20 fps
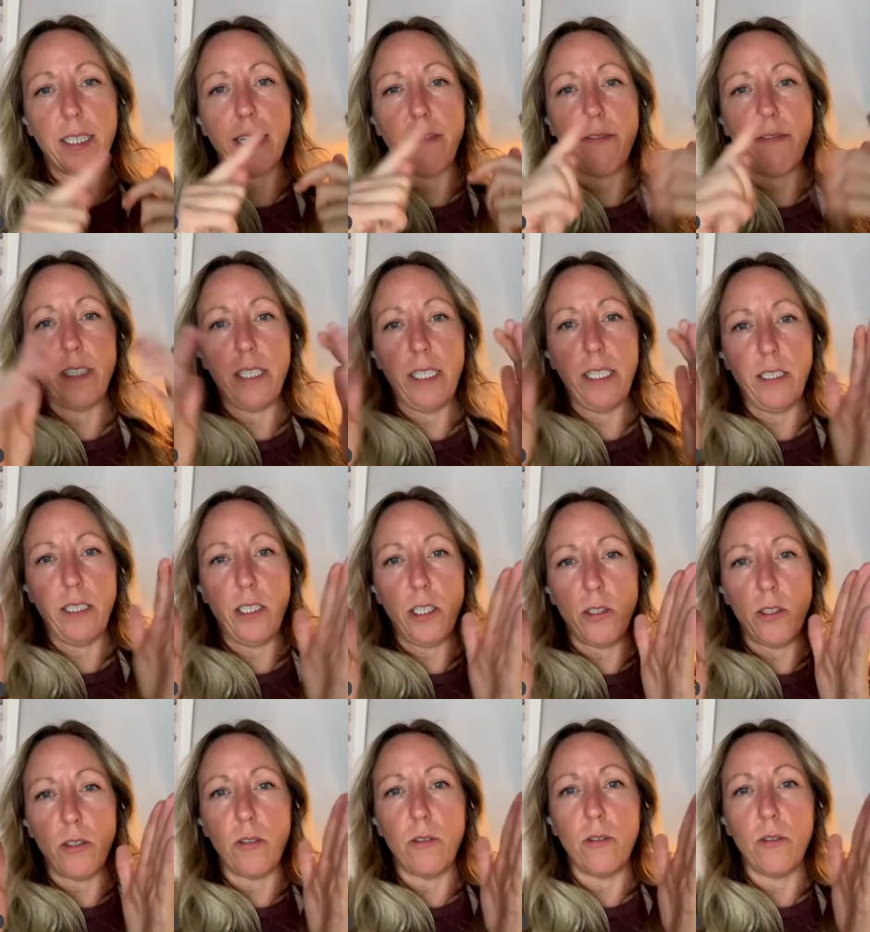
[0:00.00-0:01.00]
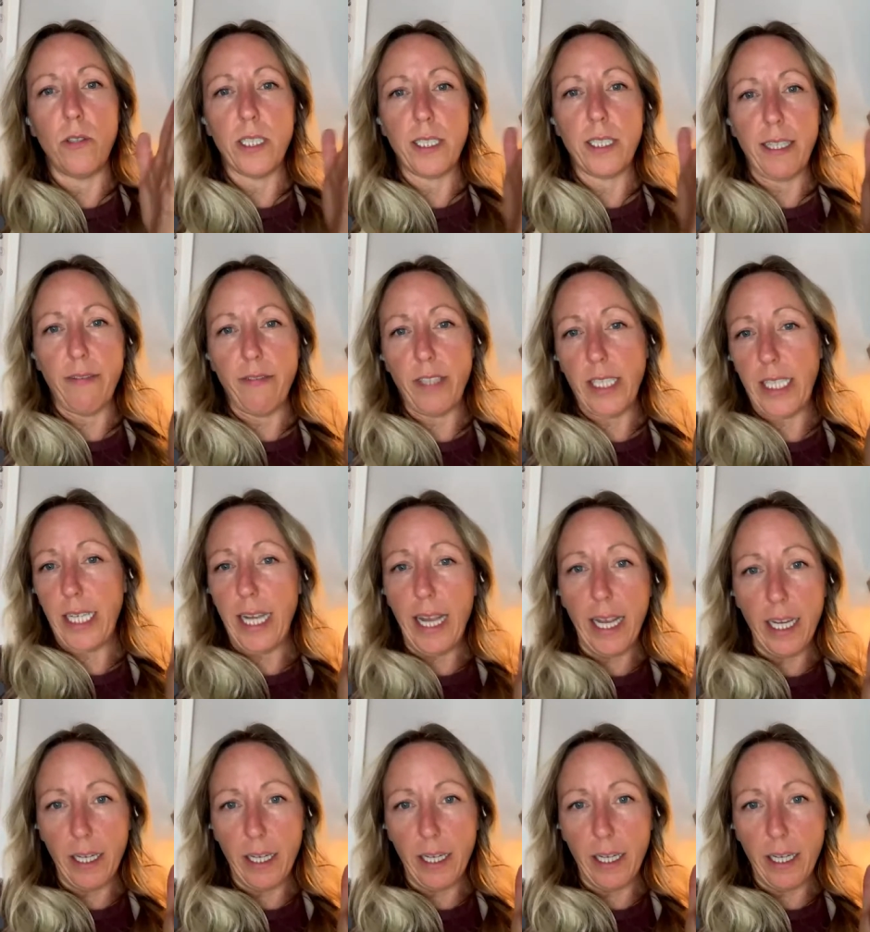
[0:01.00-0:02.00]
the 72 to
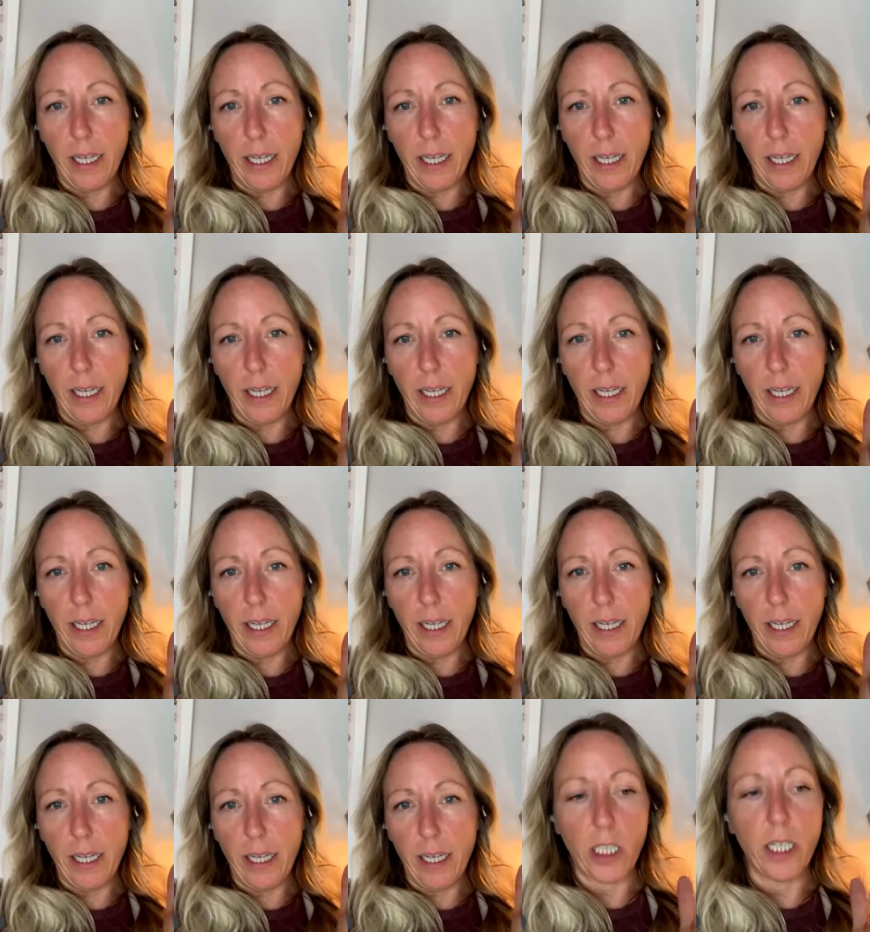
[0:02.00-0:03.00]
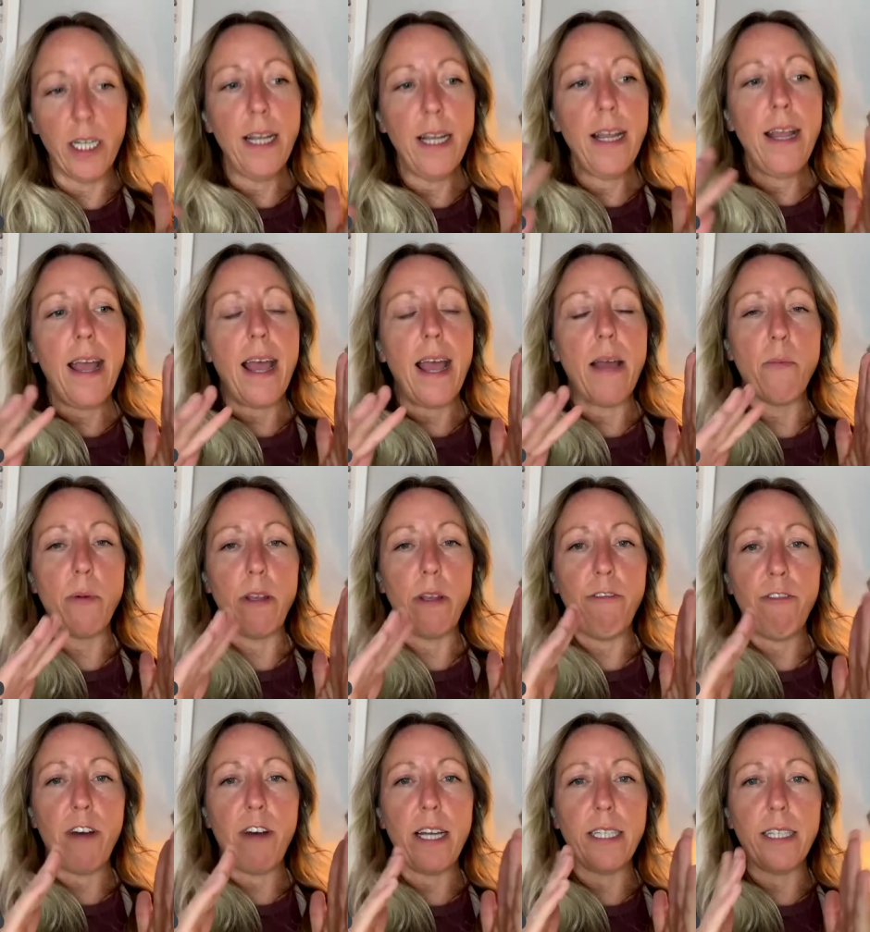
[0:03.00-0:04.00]
78% hydration. And
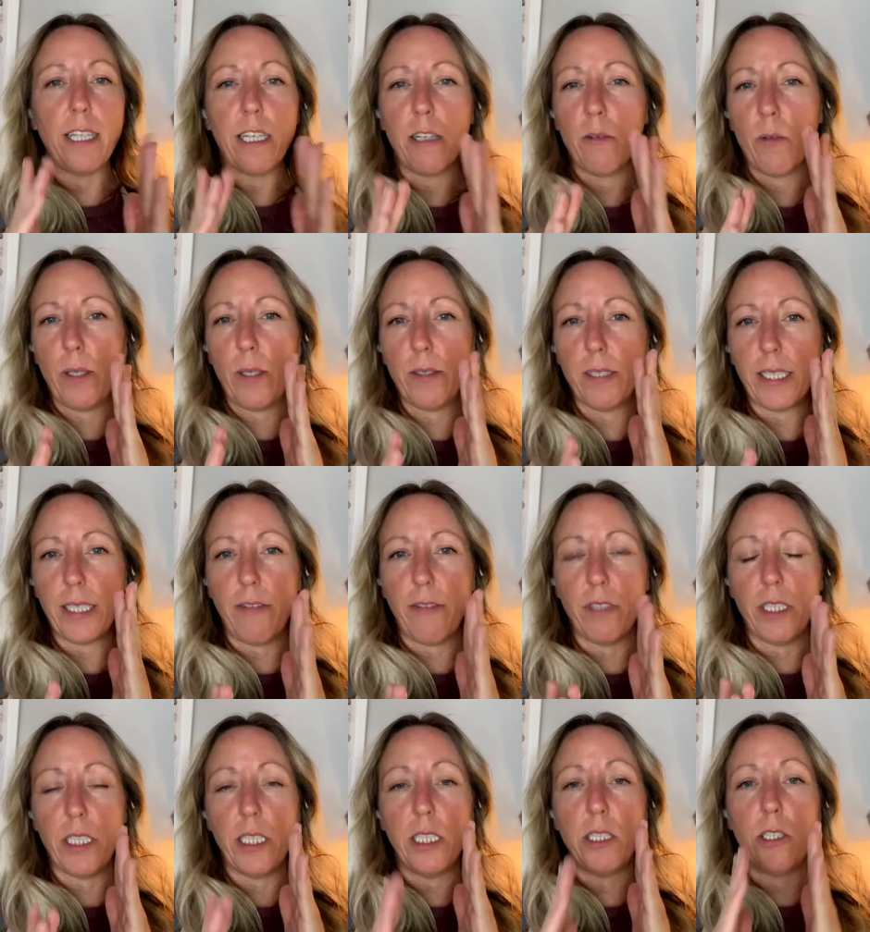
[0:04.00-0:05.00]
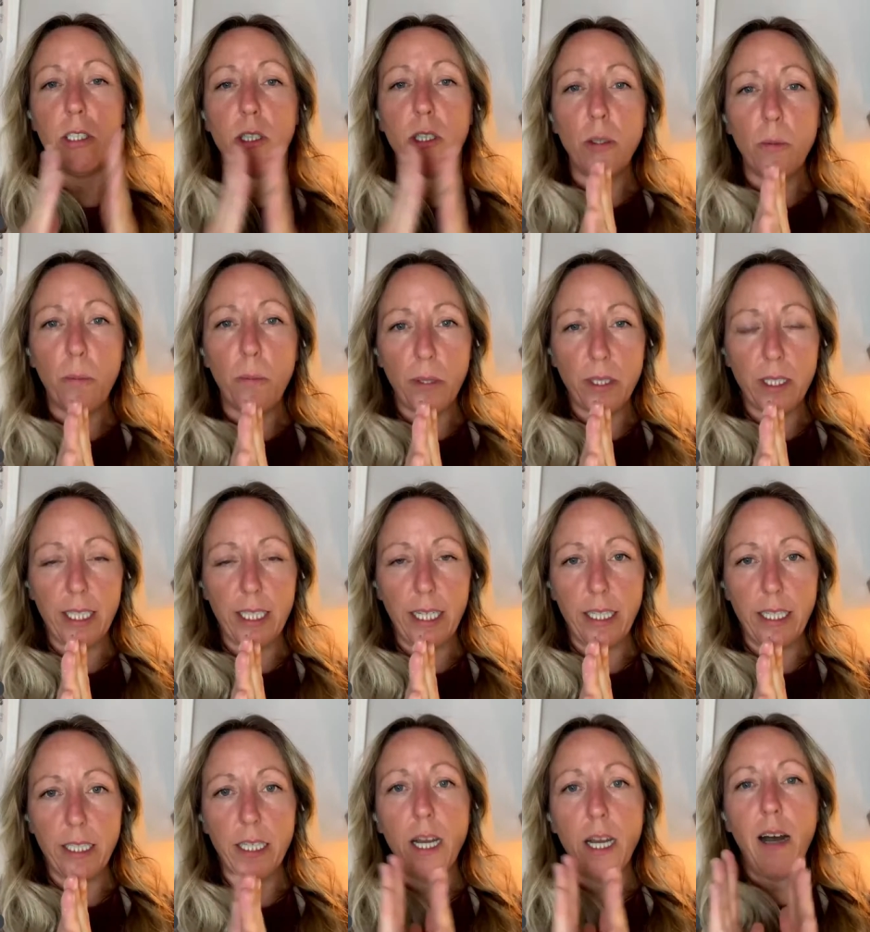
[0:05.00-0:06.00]
we find that around
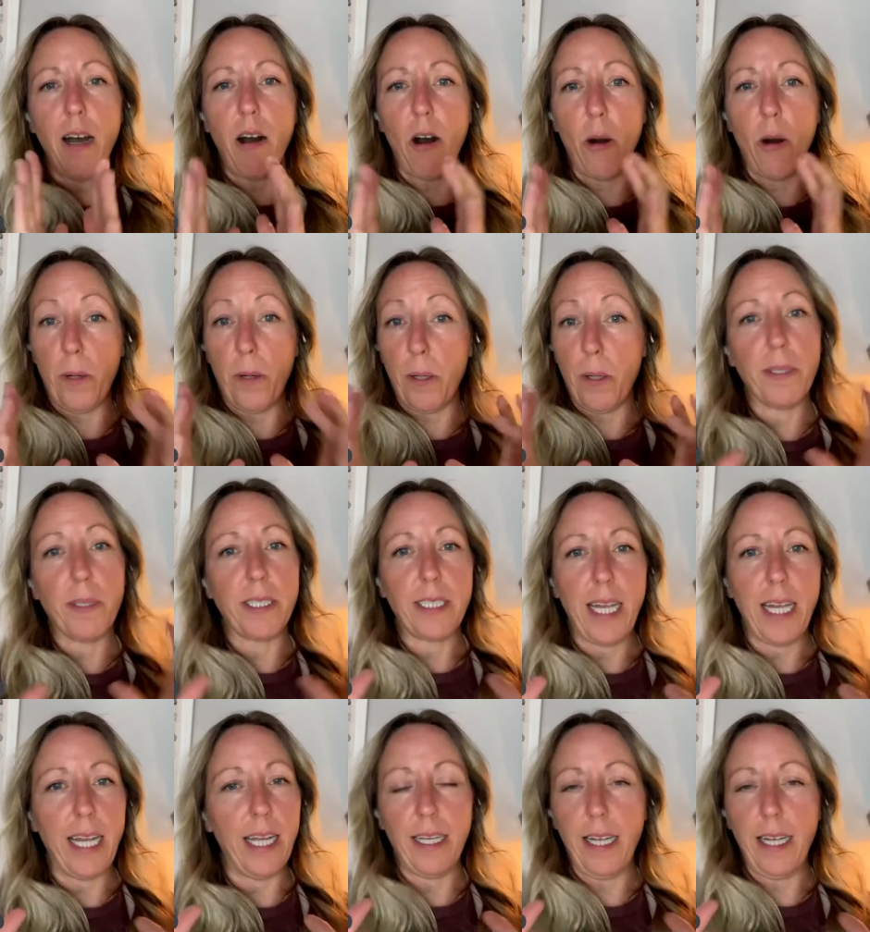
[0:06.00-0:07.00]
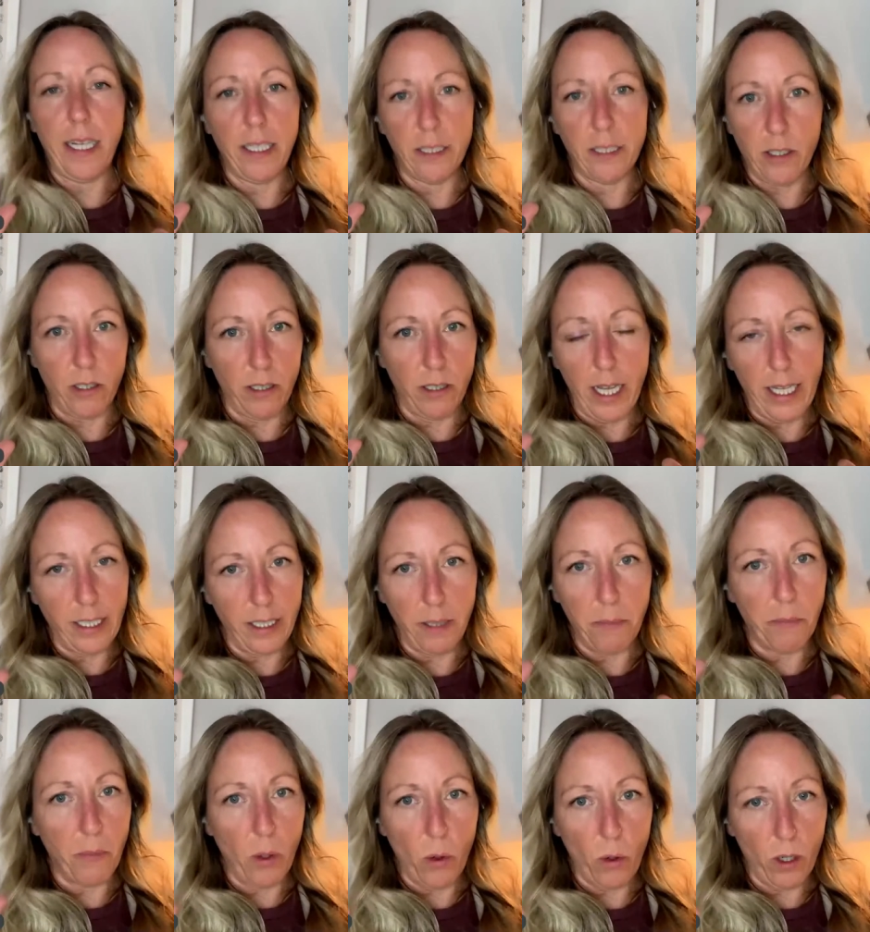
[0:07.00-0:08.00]
72%, all purpose can't handle
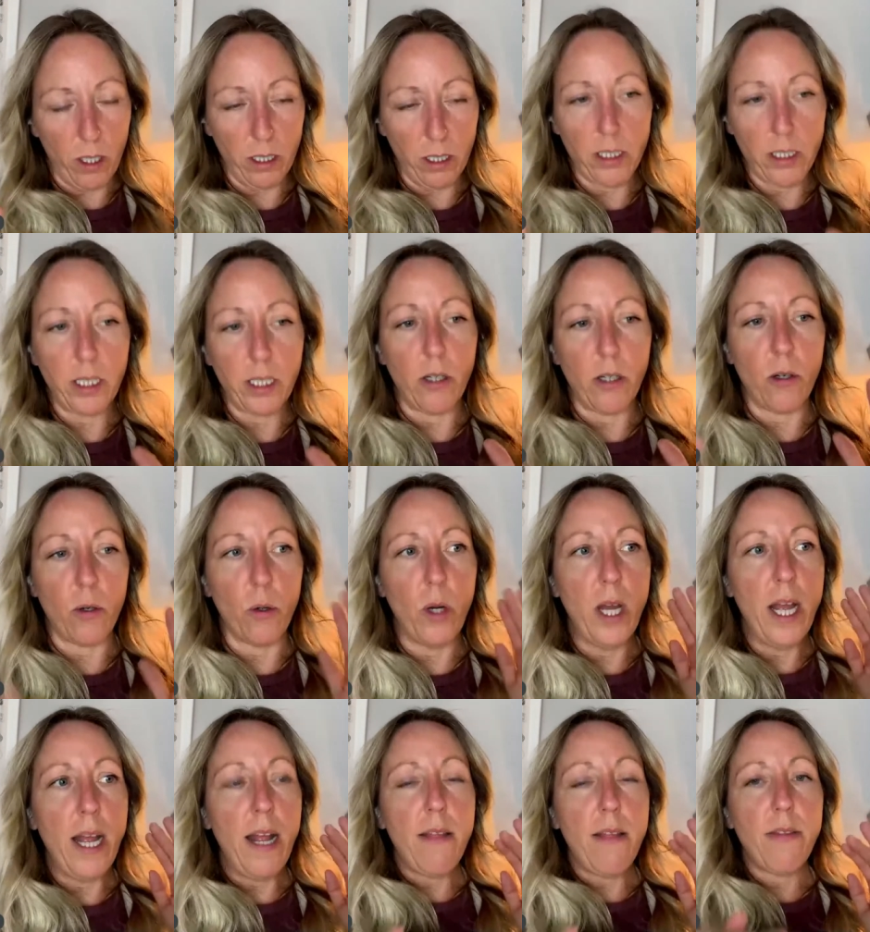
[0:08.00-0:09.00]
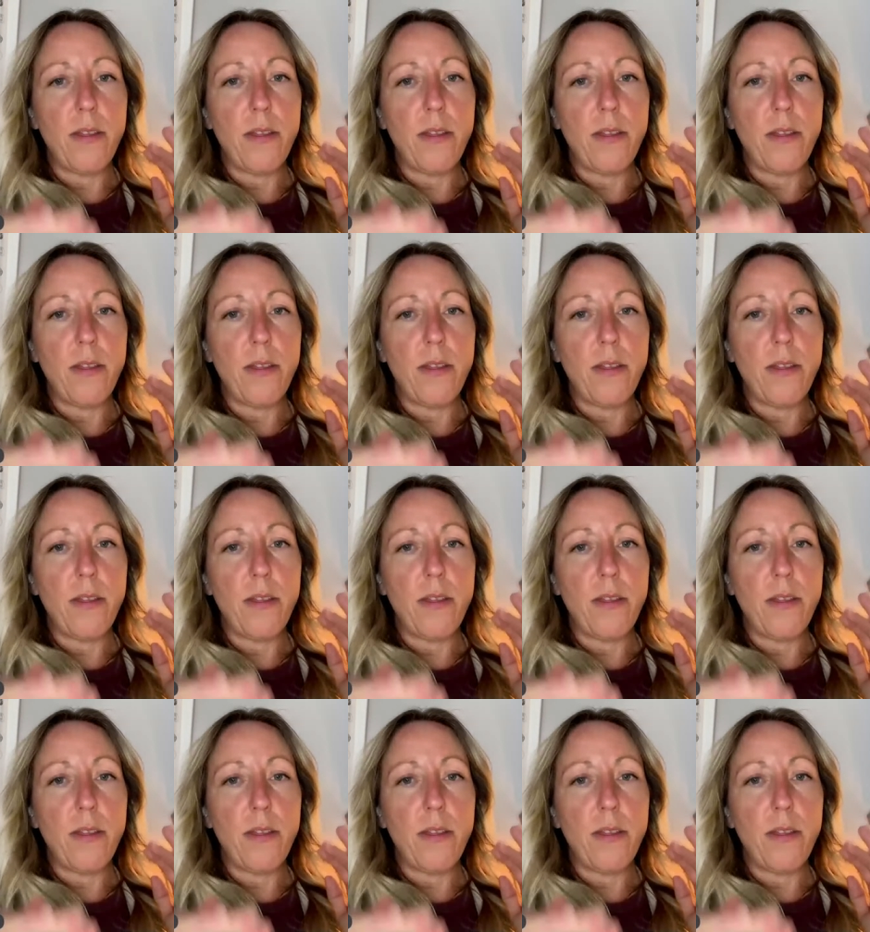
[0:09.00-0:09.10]
anymore. So